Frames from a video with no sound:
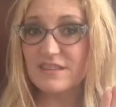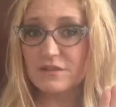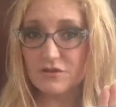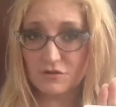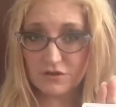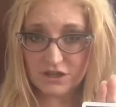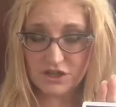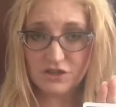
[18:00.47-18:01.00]
the
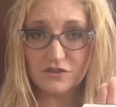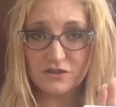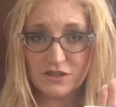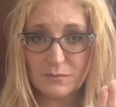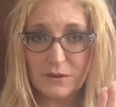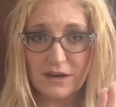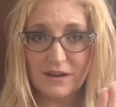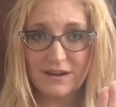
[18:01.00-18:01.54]
traditional
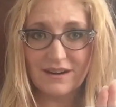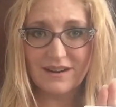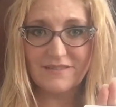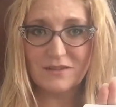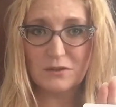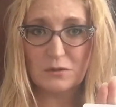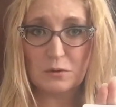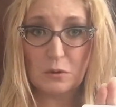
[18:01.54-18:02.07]
spirit of the
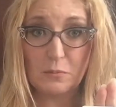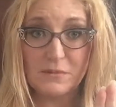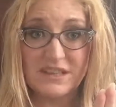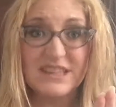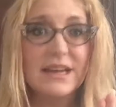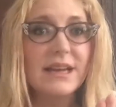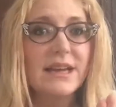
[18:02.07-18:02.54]
Lenormand